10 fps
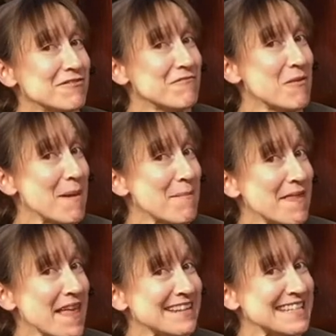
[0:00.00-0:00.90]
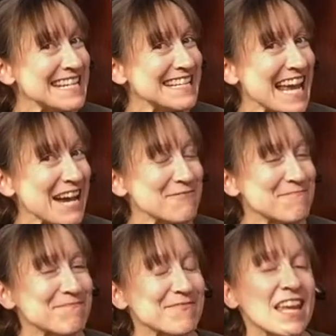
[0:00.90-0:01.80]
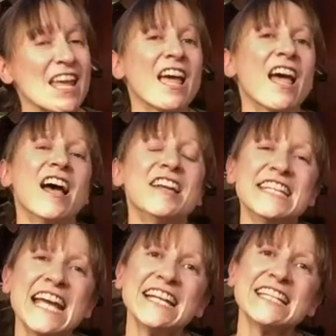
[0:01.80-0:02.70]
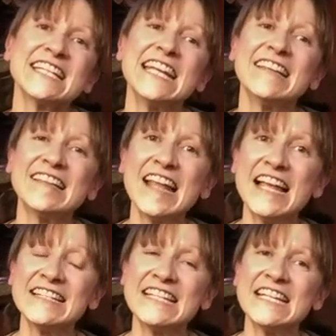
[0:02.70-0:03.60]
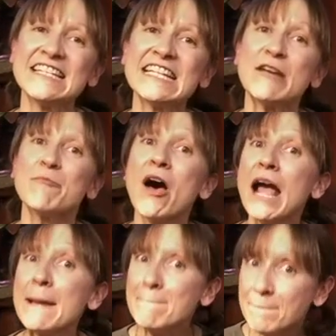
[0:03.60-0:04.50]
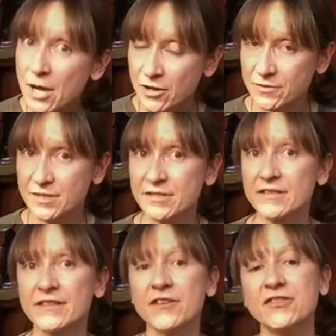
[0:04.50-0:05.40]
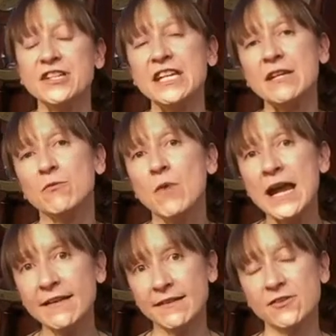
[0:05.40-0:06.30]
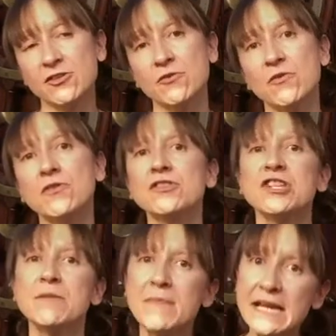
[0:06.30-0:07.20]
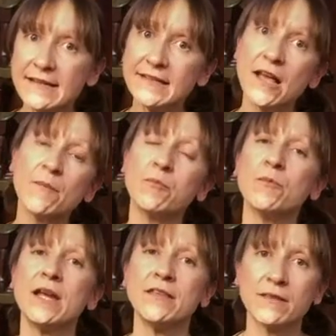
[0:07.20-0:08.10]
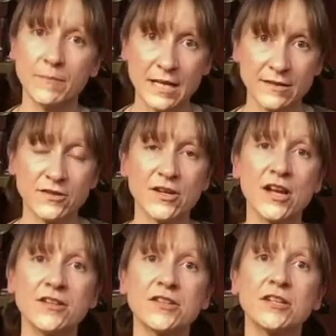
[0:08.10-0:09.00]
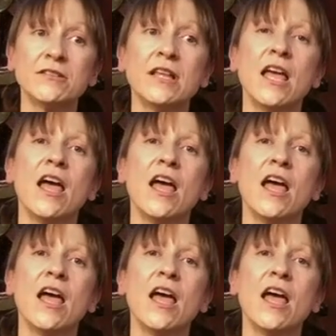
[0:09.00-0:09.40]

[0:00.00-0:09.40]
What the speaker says: Remember that detail. Odette is landed by boat. So she wades ashore, she meets up with Peter Churchill.